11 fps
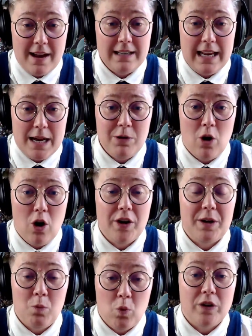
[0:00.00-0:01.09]
label on
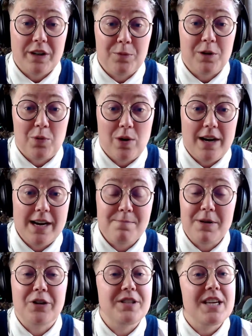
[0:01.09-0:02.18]
and worn it with pride,
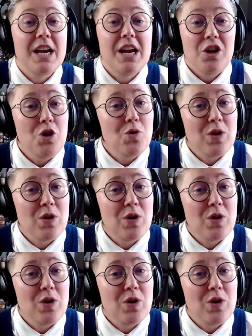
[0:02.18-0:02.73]
because you